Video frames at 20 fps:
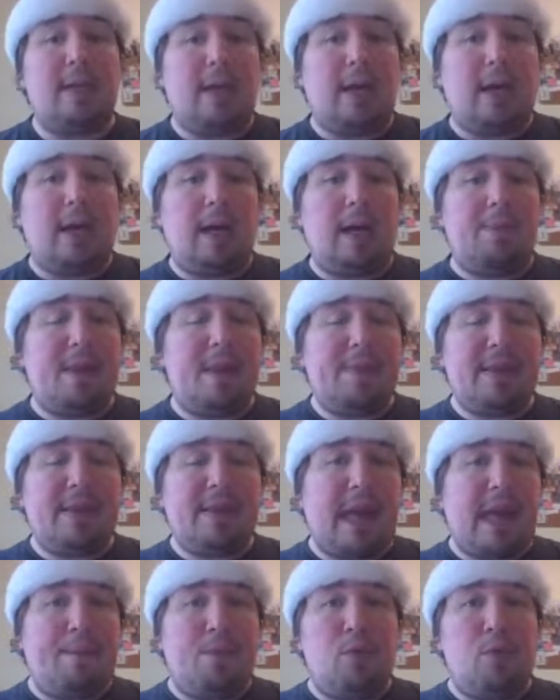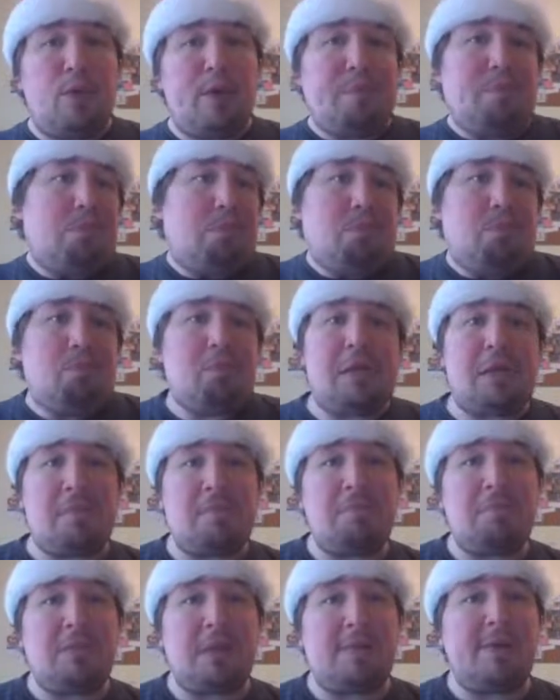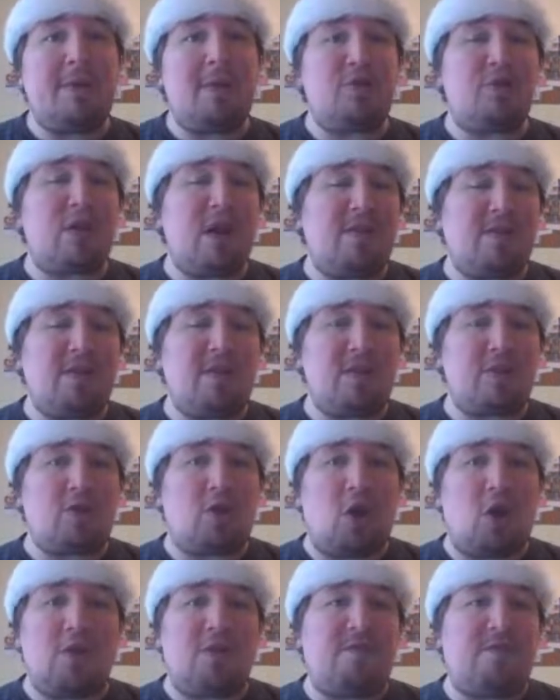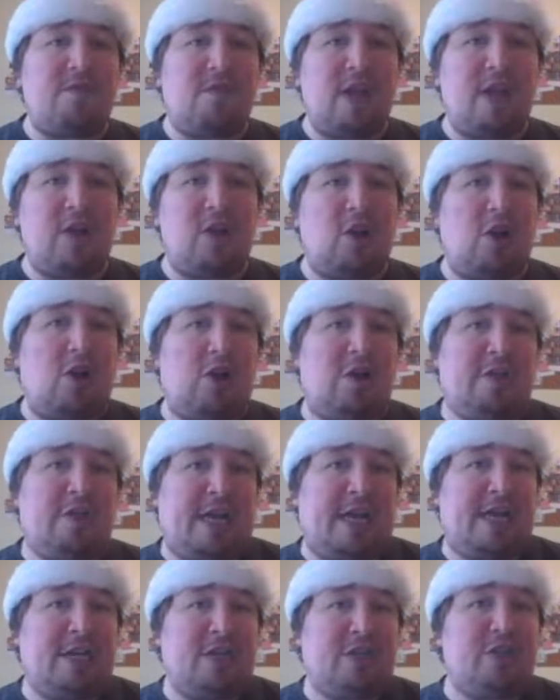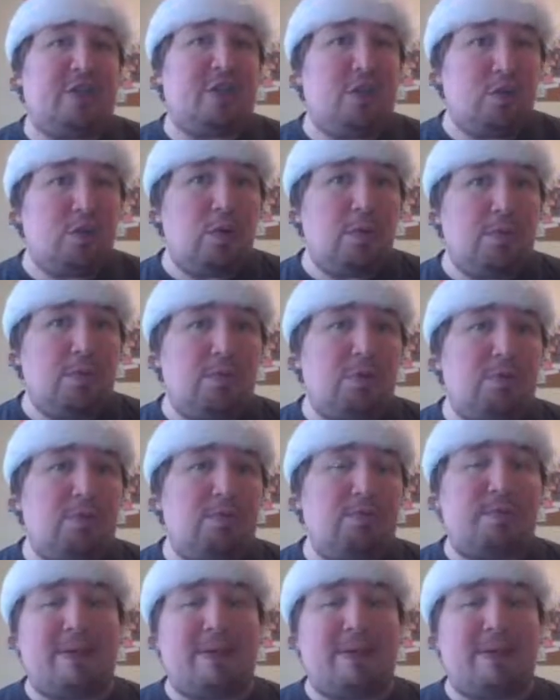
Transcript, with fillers: Maybe at that point, yeah, maybe a driverless car and a flying car is actually doable.